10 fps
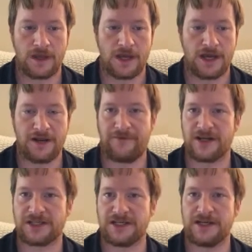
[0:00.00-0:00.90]
And if I
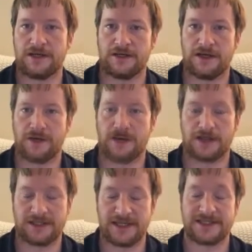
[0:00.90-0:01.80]
see a
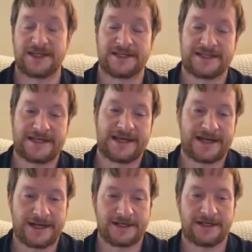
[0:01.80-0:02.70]
consistency
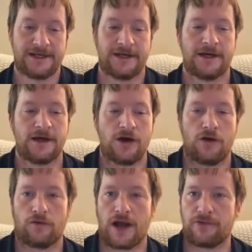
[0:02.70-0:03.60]
in it,
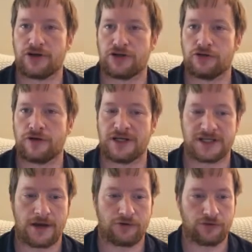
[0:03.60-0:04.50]
what I would do is
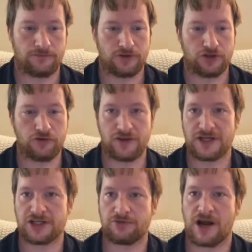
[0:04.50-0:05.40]
I would do
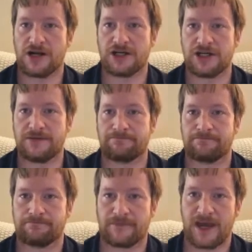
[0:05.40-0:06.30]
this strategy
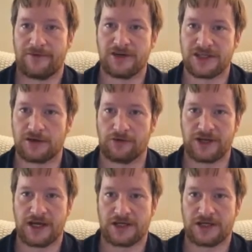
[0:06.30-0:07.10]
every single day.